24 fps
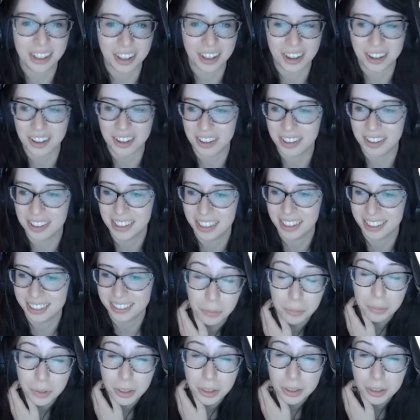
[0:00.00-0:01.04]
girl.
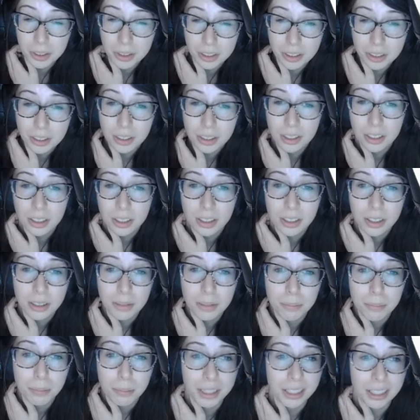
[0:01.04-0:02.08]

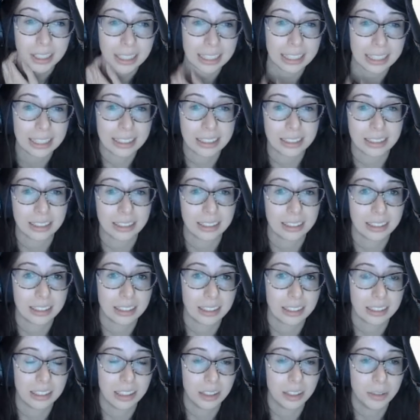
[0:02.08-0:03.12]
But like,
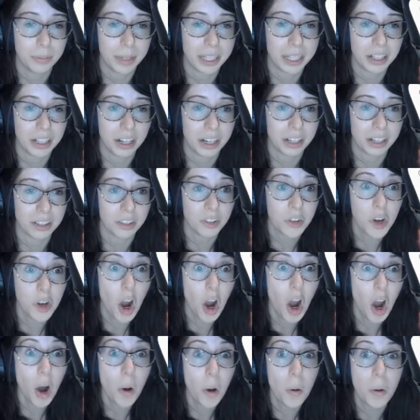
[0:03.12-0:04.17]
oh my god.
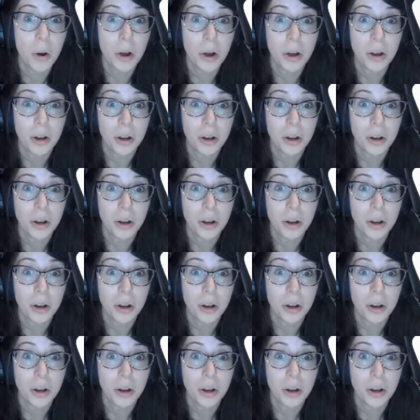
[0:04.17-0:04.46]
No!